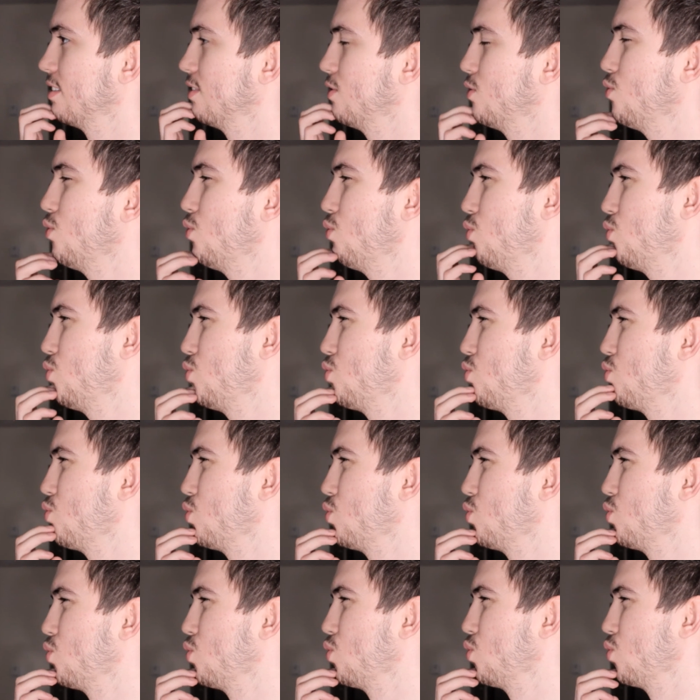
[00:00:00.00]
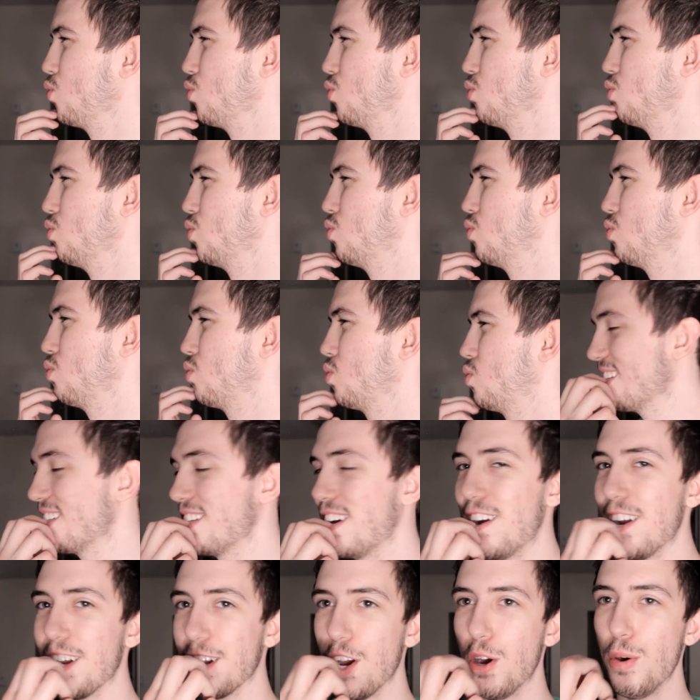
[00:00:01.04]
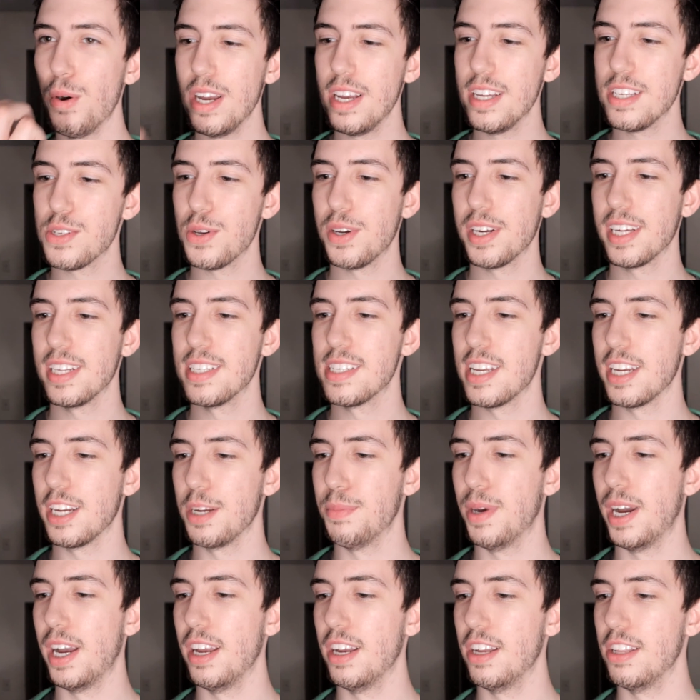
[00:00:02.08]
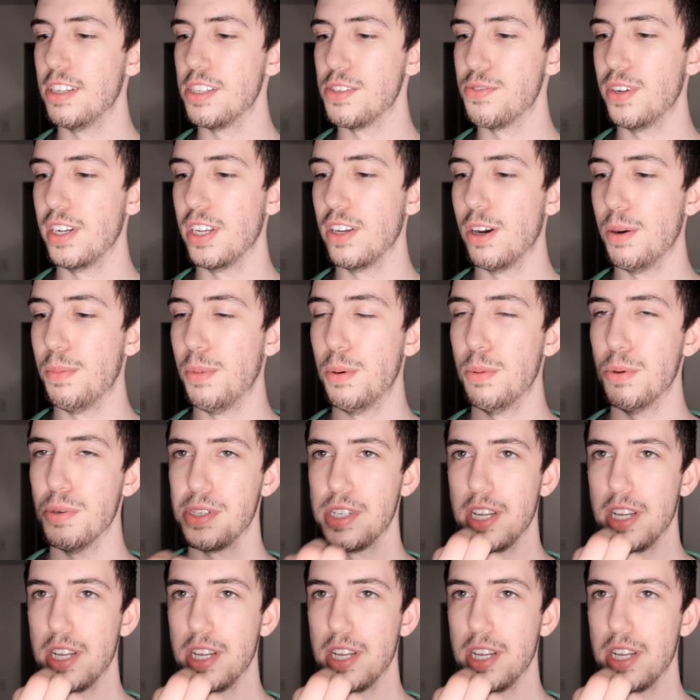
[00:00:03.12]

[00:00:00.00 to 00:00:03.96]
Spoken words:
Alright, go away so I can say goodbye on this video. I'm almost